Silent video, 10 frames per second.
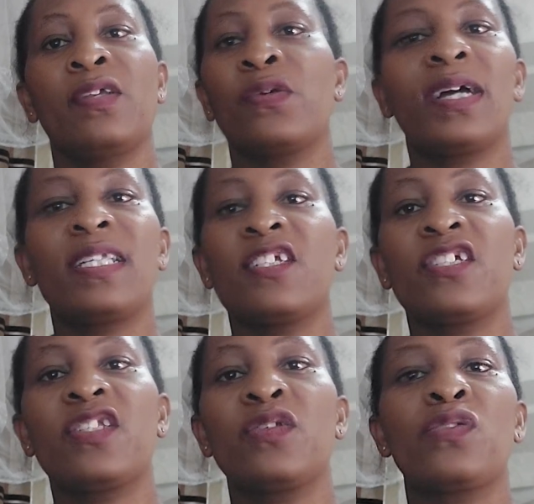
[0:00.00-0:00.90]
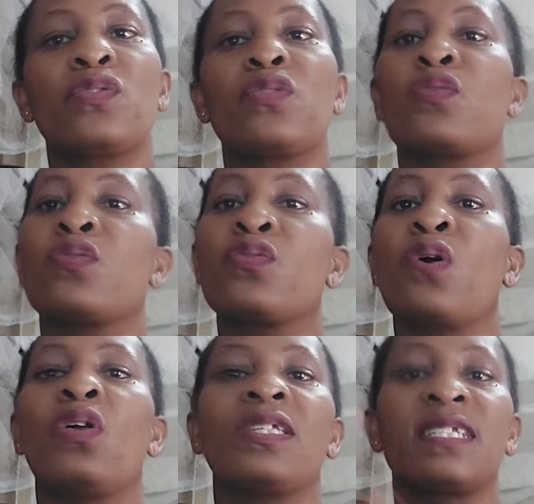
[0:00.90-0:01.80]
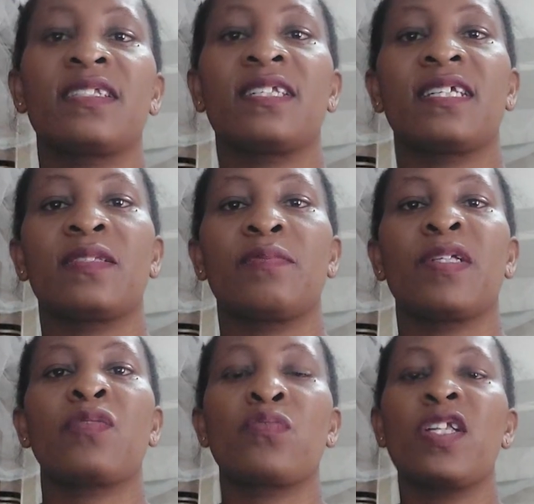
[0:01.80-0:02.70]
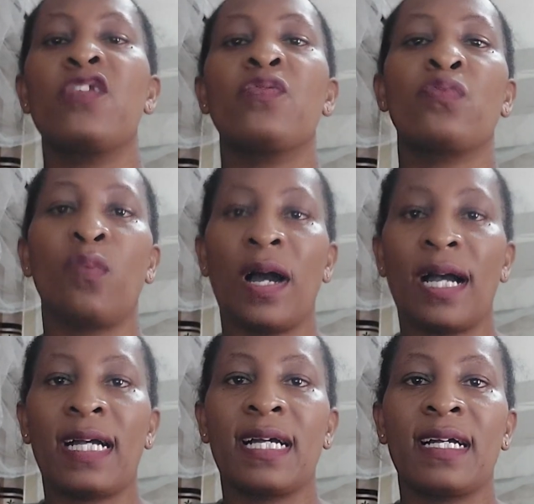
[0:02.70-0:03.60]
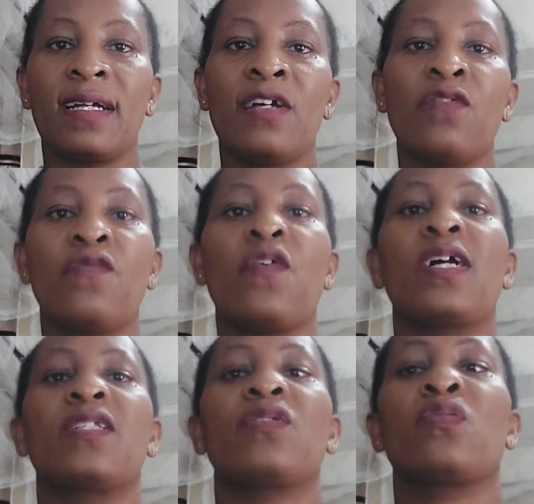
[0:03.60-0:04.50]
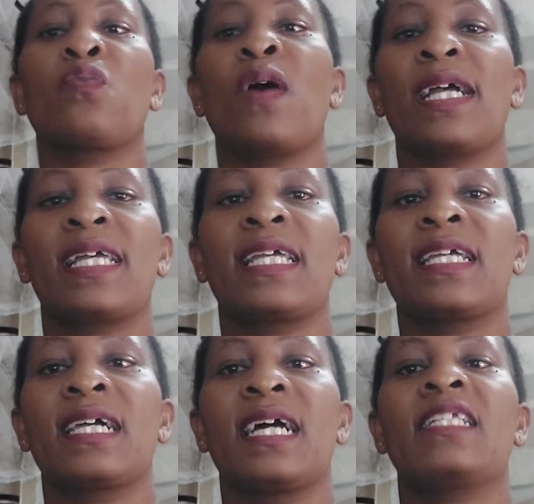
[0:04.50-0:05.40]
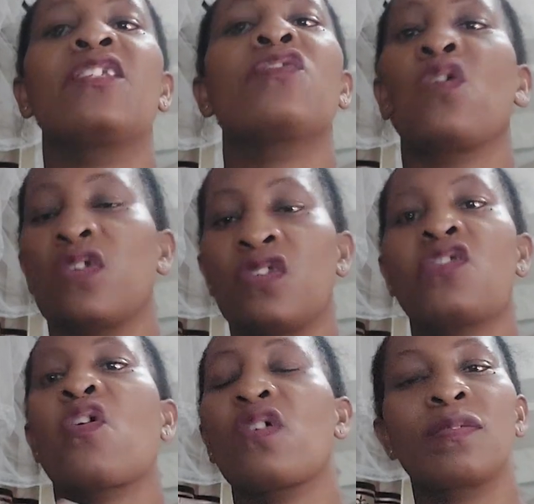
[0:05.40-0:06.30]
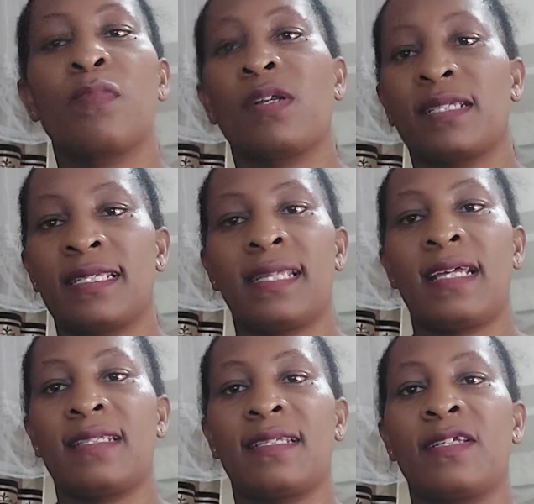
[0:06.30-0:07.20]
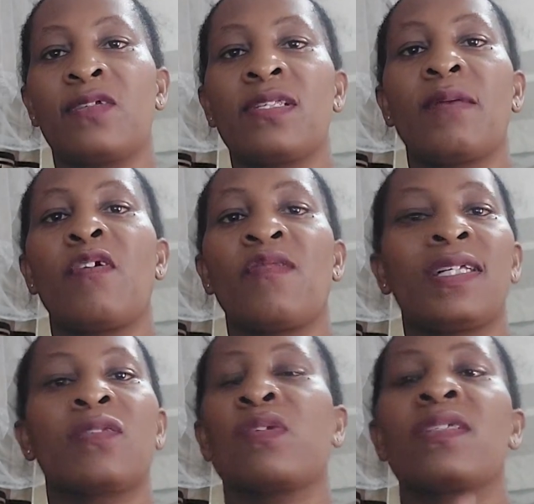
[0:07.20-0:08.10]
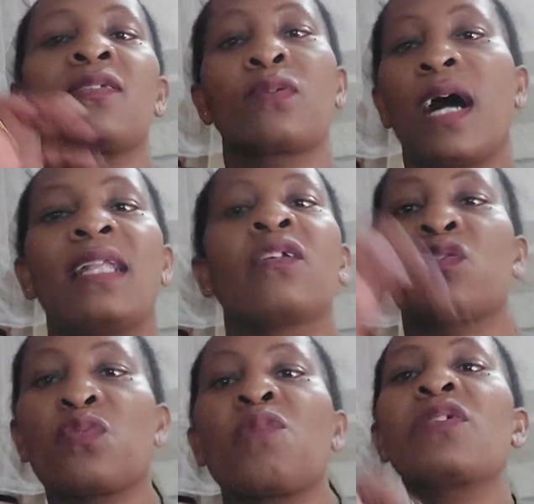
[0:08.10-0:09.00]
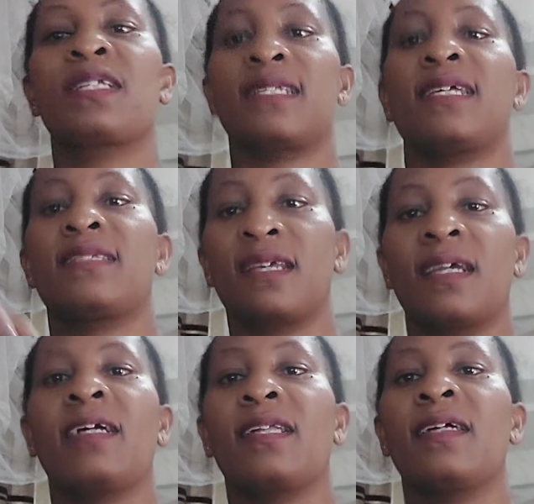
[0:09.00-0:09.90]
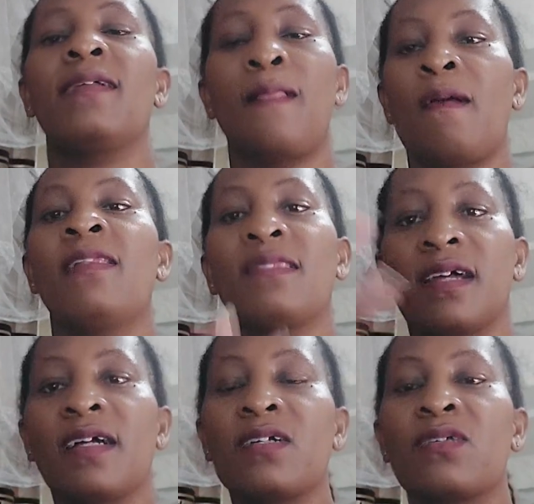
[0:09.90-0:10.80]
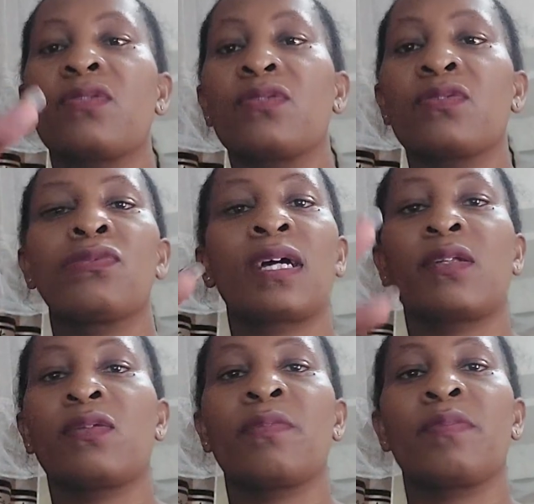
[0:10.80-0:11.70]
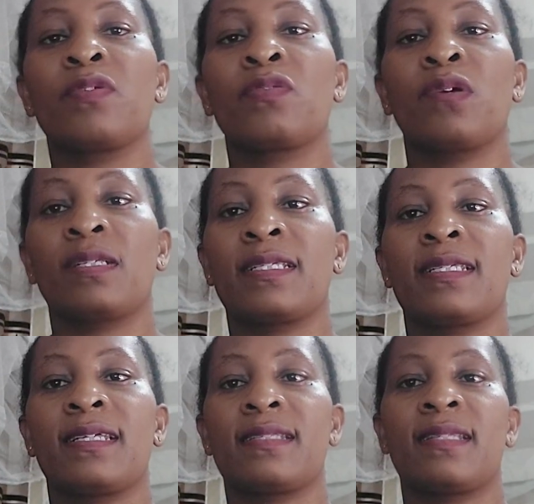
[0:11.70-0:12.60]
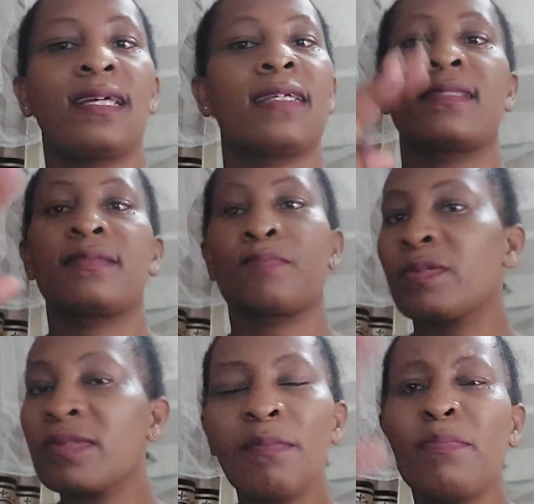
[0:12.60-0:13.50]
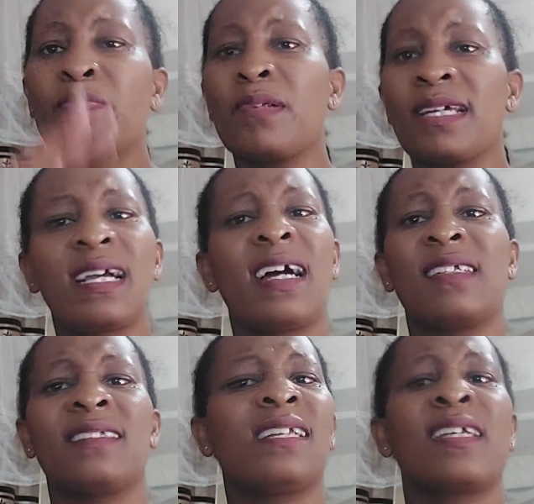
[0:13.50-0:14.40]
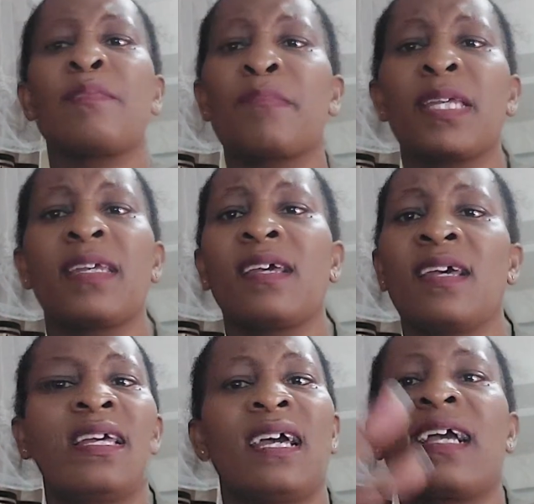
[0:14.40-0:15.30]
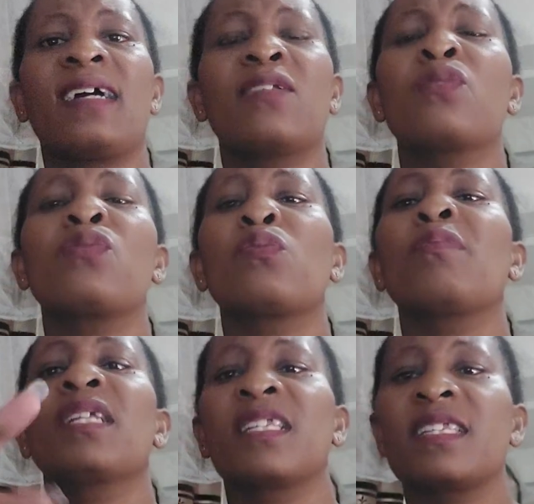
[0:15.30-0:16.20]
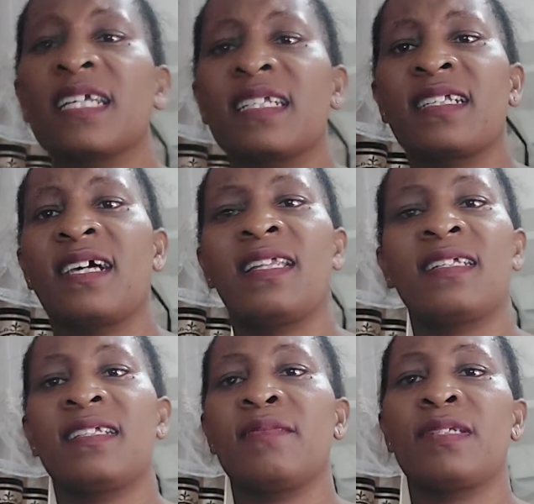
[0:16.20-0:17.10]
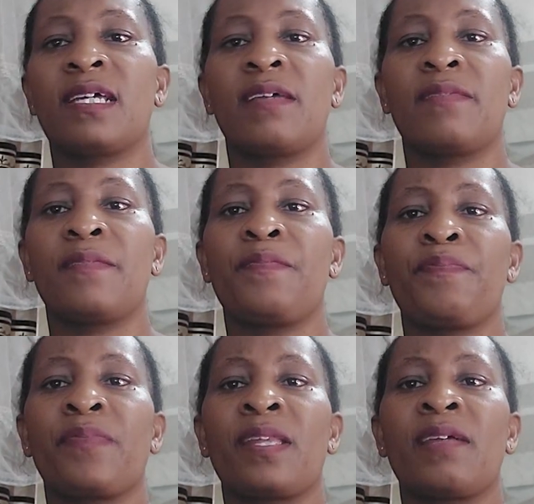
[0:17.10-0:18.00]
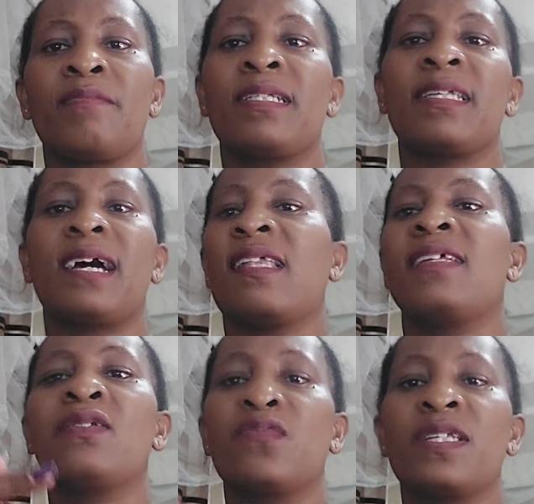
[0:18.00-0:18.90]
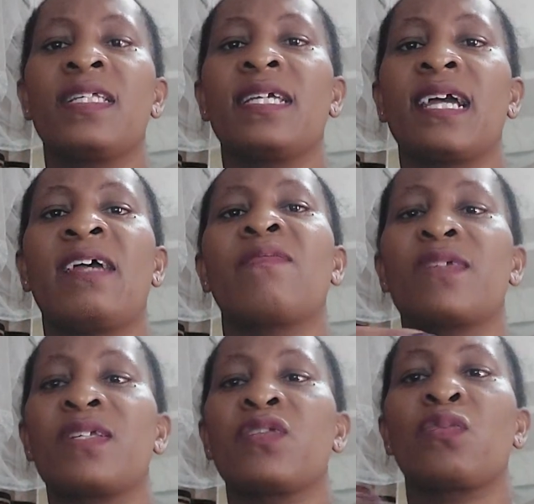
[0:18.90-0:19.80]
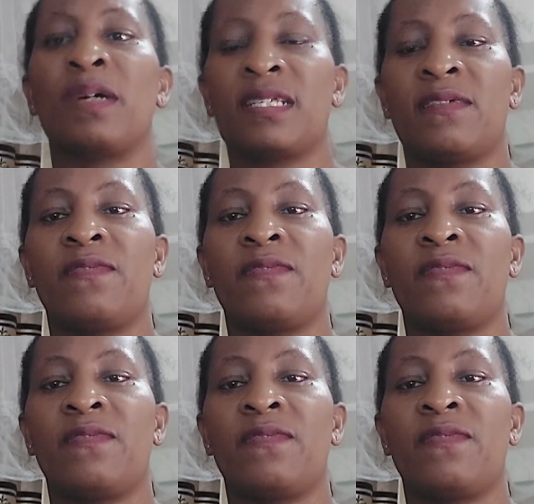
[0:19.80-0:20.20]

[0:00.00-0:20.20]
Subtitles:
You can change to do all these things, but when you work, focus on working and don't multitask. Some of us will do a lot of multitasking, and thank to those who cannot be able to multitask. Like some people like us, like me, I can do so many things at the same time. But at the end of the day, I feel so much